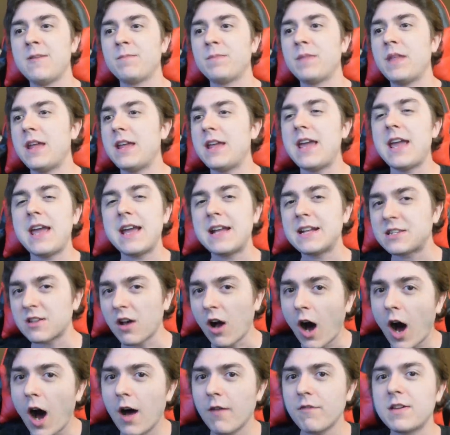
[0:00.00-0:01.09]
it's
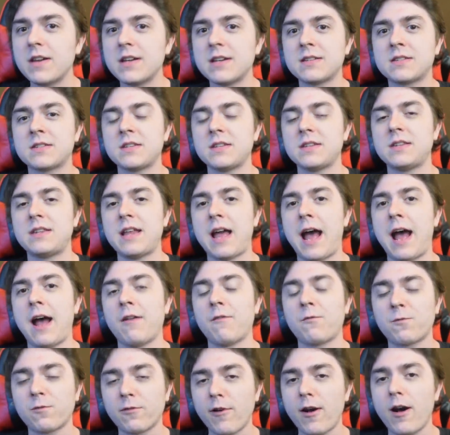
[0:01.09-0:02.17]
obvious
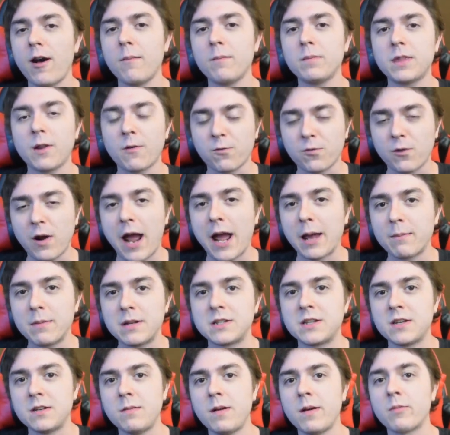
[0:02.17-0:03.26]
that from the
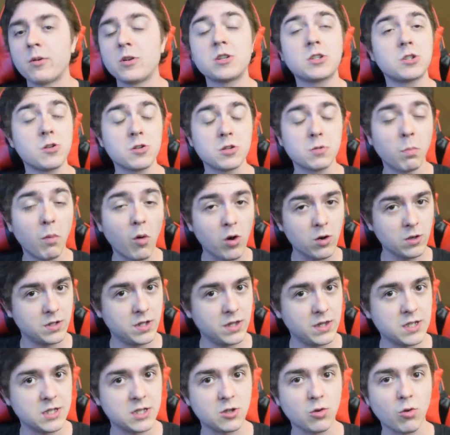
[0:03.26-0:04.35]
fragmented memories, there's more
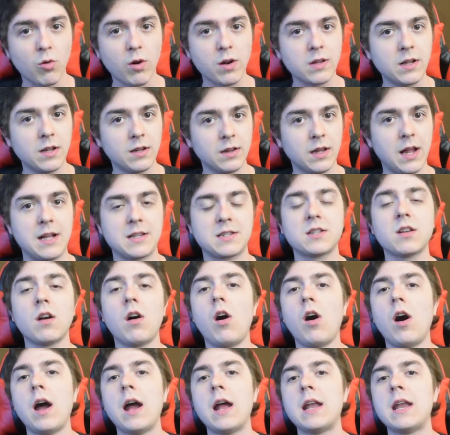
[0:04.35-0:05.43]
to the story than lets
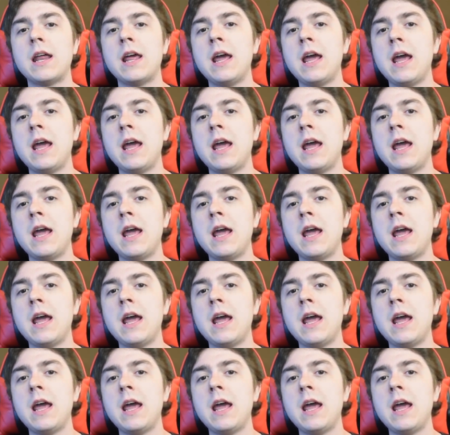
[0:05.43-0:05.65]
on,